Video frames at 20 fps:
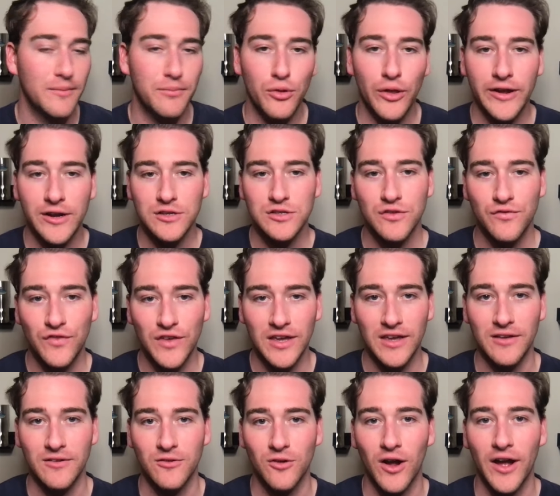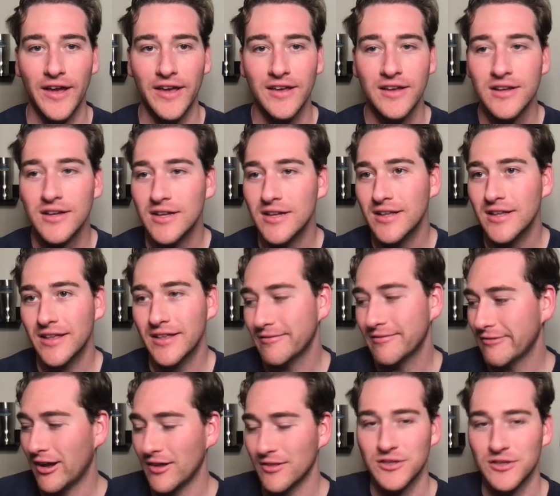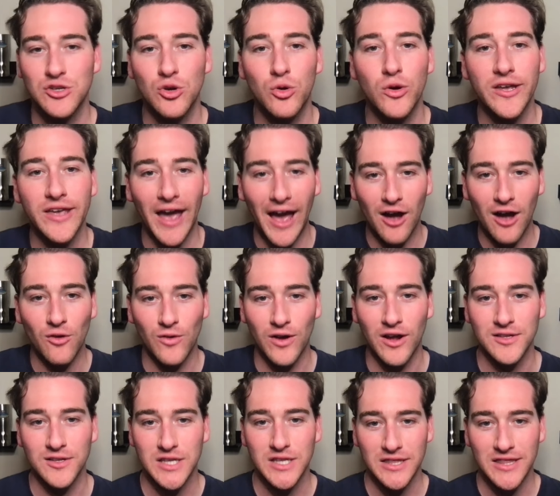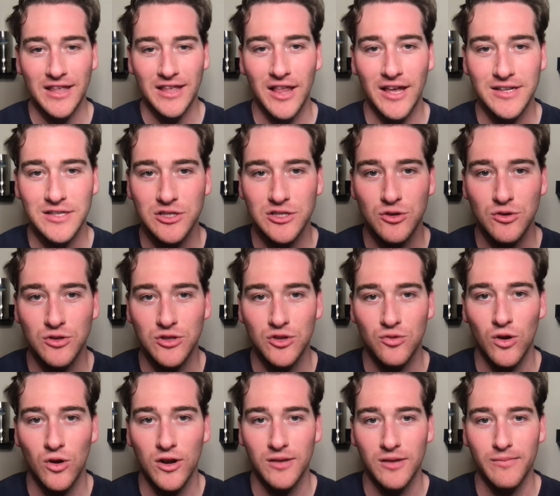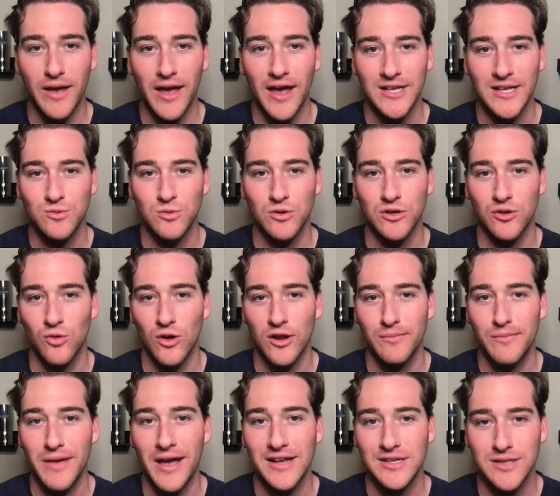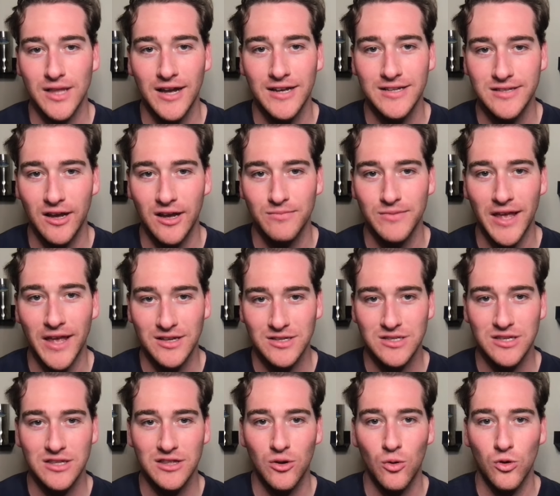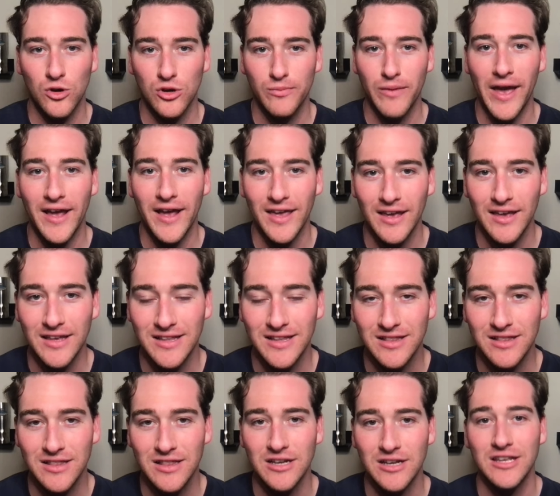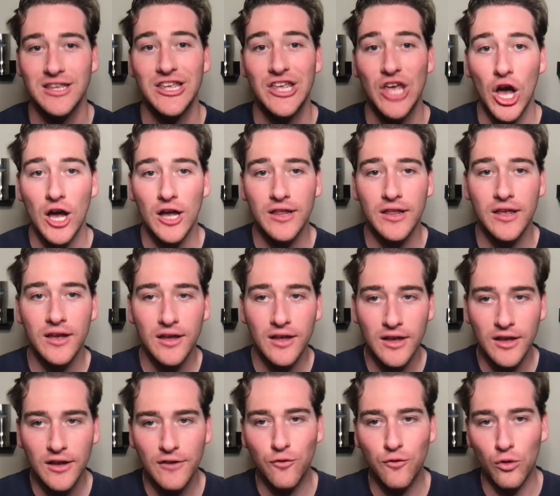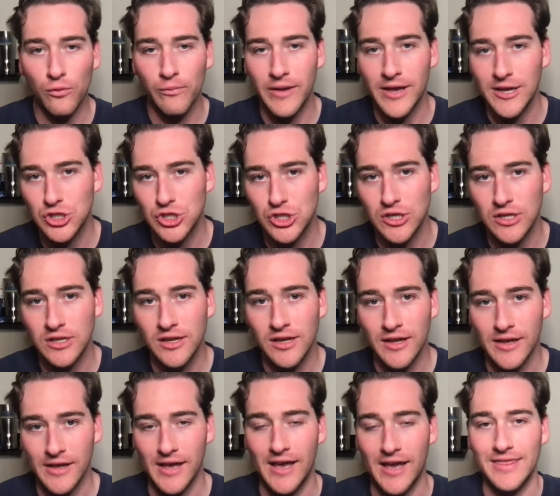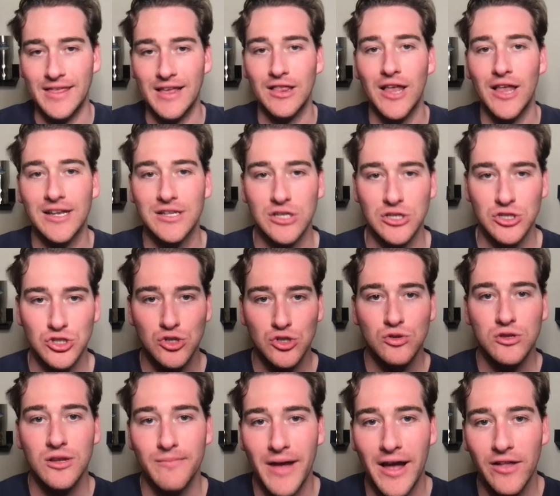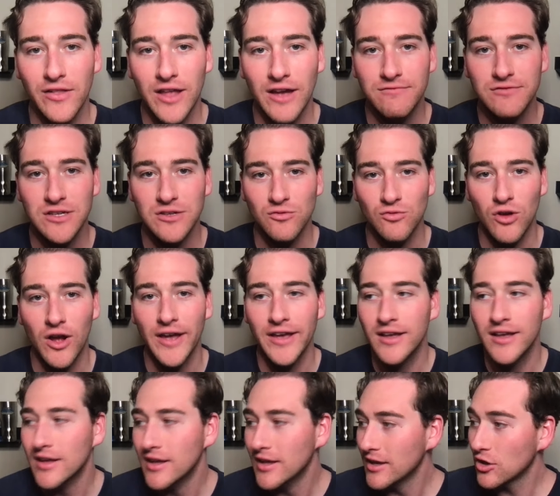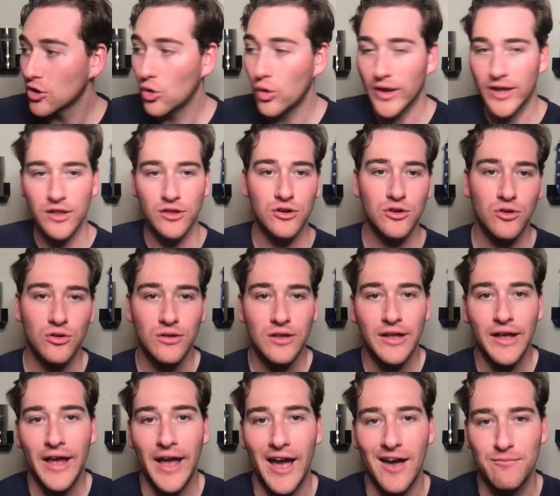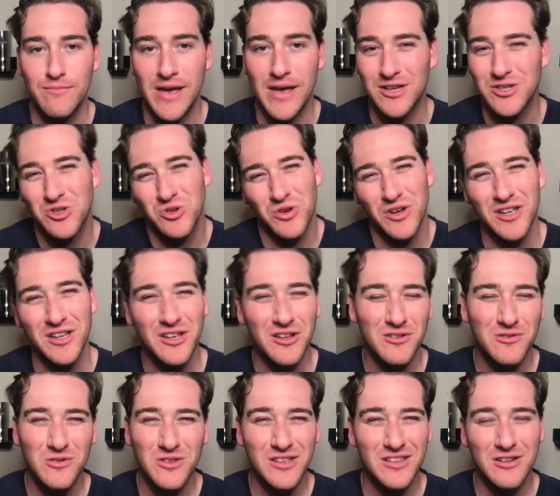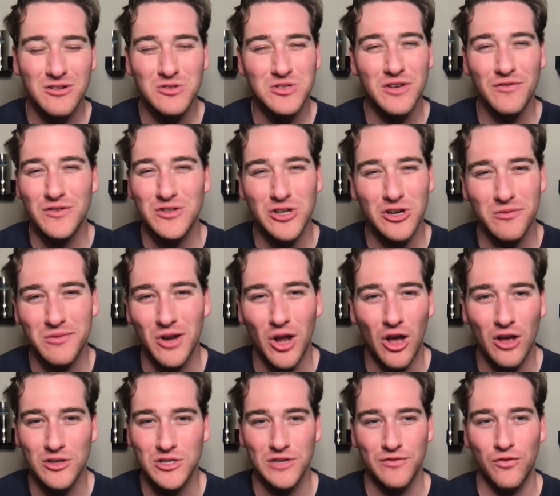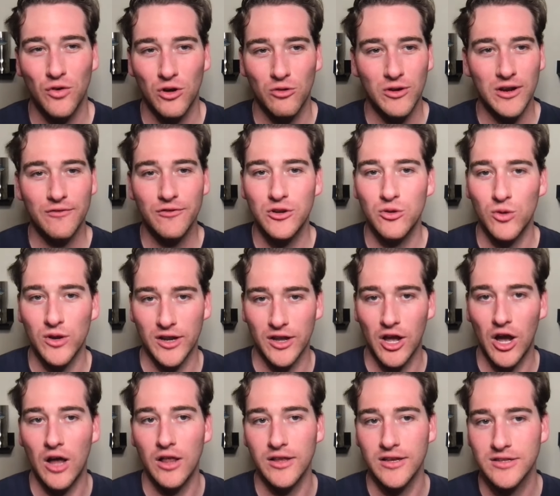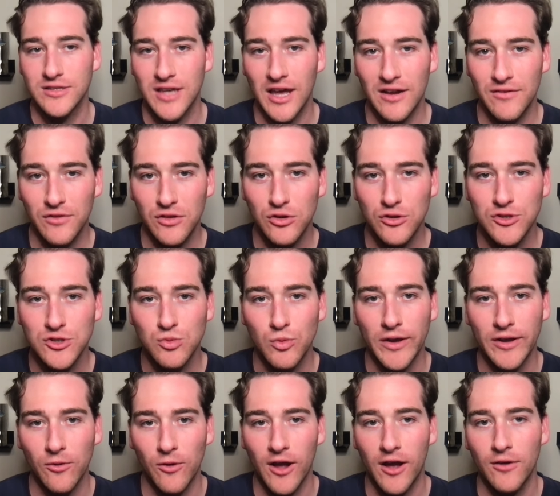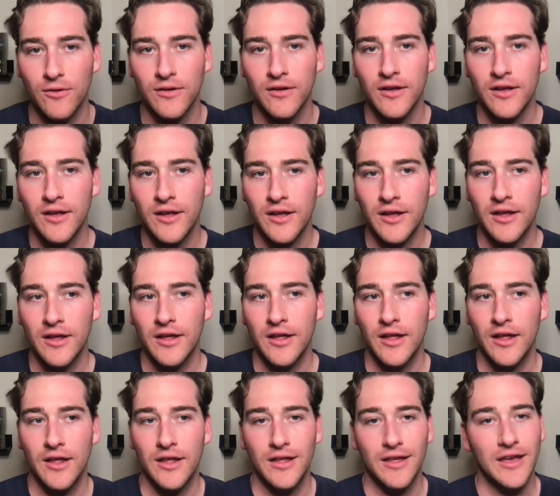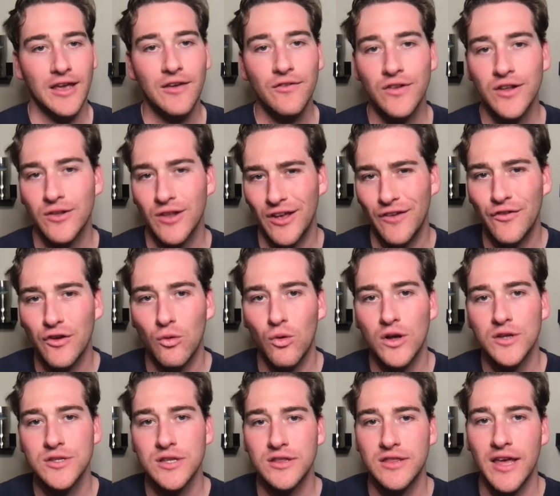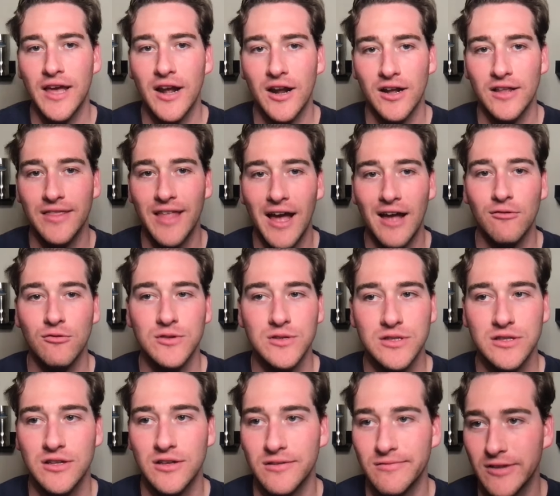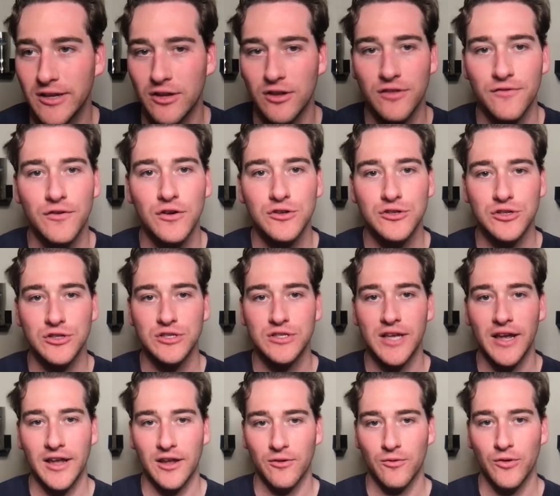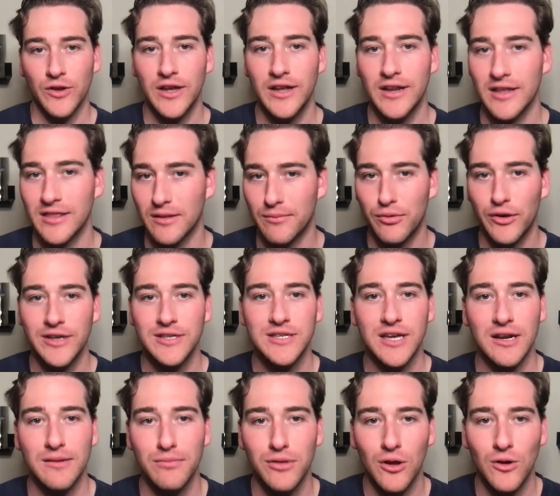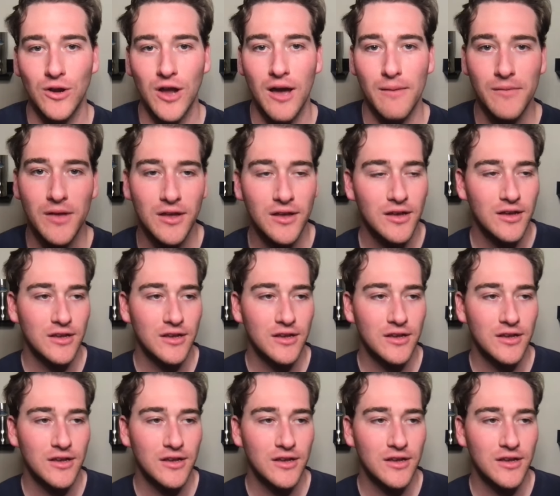a player's feet, right, on these quick out routes that they like to do with the running backs, where the running back's lined up next to the quarterback in the gun formation, and they like to shoot them out left and right, quick little halfback screen. You know, there's different terminology for it, whatever you want to call it. It's kind of a little swing route. Even if it wasn't there and that was the, you know, the first or the second read and the play's kind of blown up,